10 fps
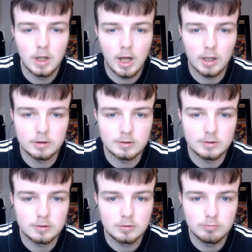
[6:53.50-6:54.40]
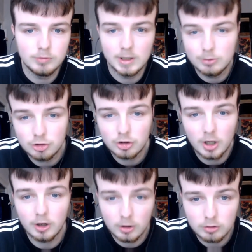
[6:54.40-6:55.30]
And yeah, it was just
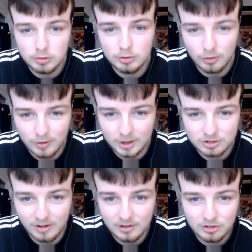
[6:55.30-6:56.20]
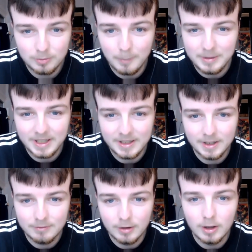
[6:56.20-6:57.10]
kind of crucial to that transition when we
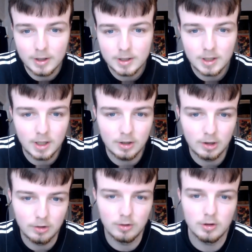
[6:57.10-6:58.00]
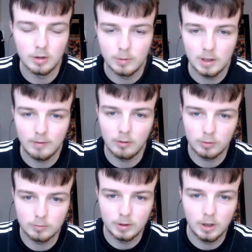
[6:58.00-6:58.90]
needed it, really. And, you know,
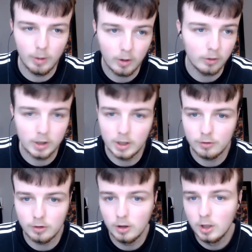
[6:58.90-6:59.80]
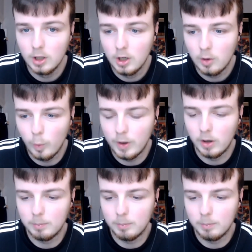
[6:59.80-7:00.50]
we know how good he is at winning